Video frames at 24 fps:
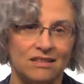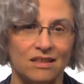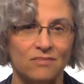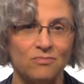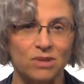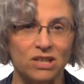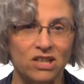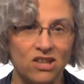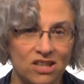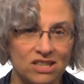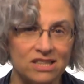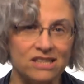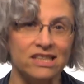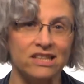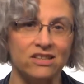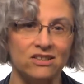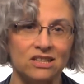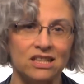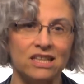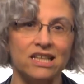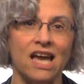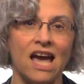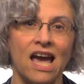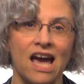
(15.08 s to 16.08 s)
Because
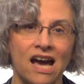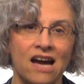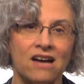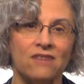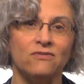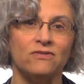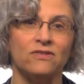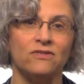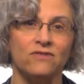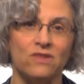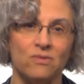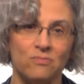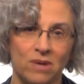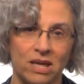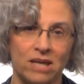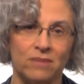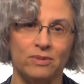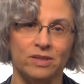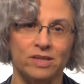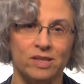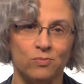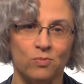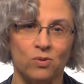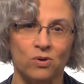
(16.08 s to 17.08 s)
nearly half of the
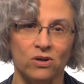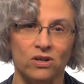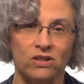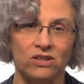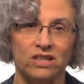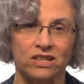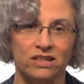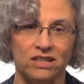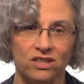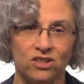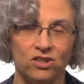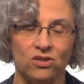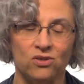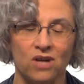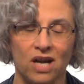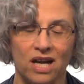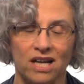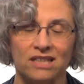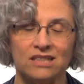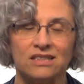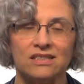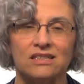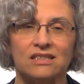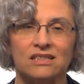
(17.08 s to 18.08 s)
babies born in the
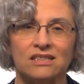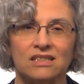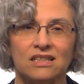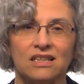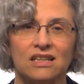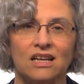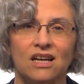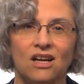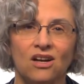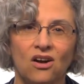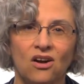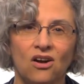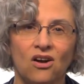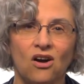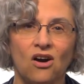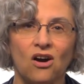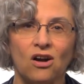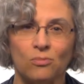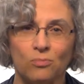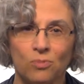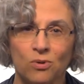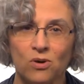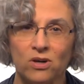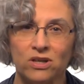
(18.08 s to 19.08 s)
U.S. are
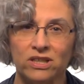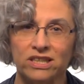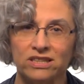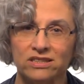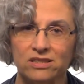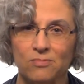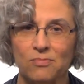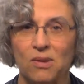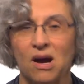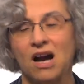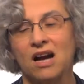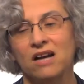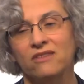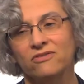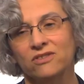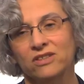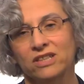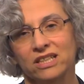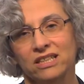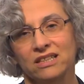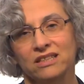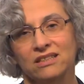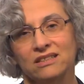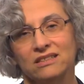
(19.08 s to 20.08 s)
born into
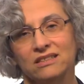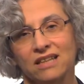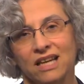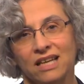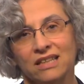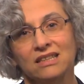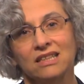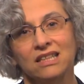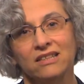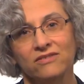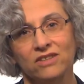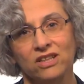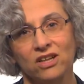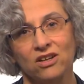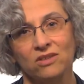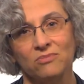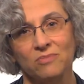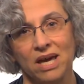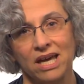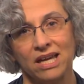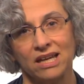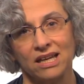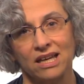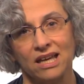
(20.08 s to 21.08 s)
poverty and living on
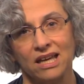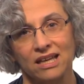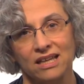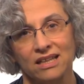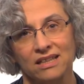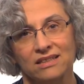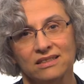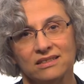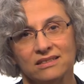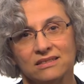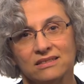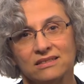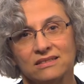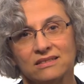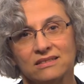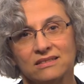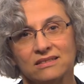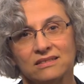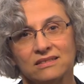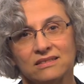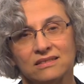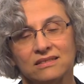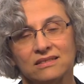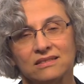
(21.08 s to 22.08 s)
Medicaid.
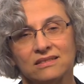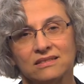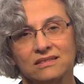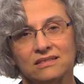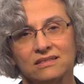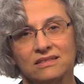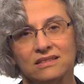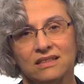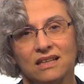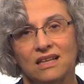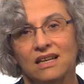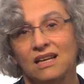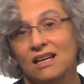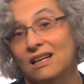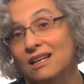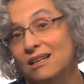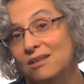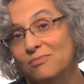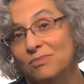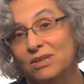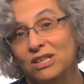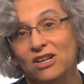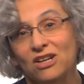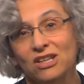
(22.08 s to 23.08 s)

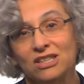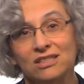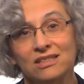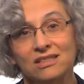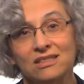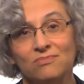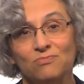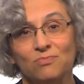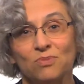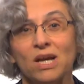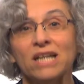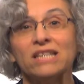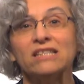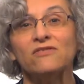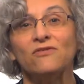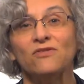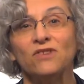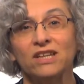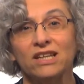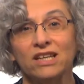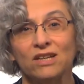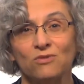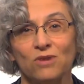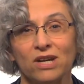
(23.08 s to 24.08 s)
Because
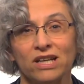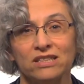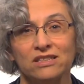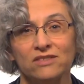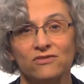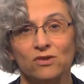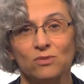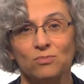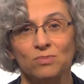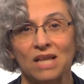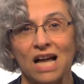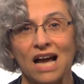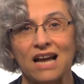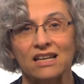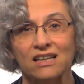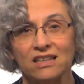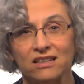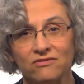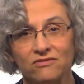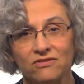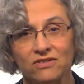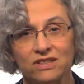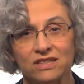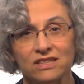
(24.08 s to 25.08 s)
breastfeeding rates for Black
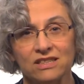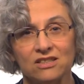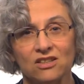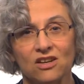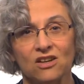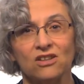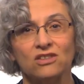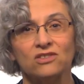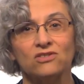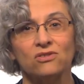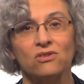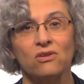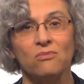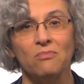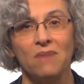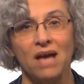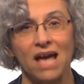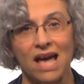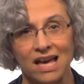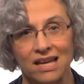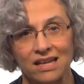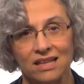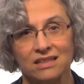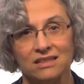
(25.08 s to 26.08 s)
infants are
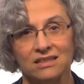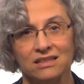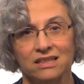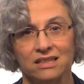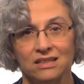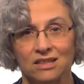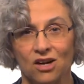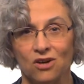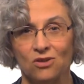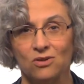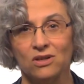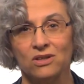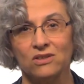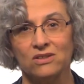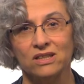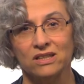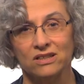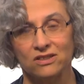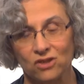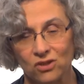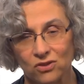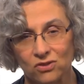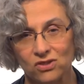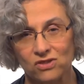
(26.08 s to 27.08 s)
dramatically lower than
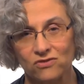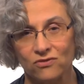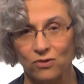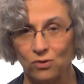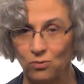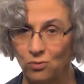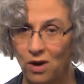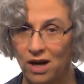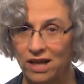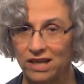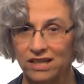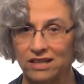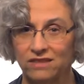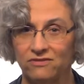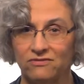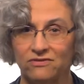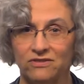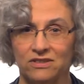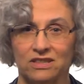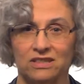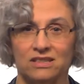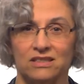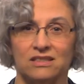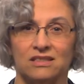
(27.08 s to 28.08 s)
those for white
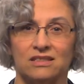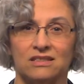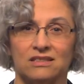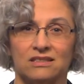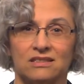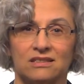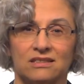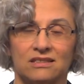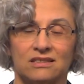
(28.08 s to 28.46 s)
infants.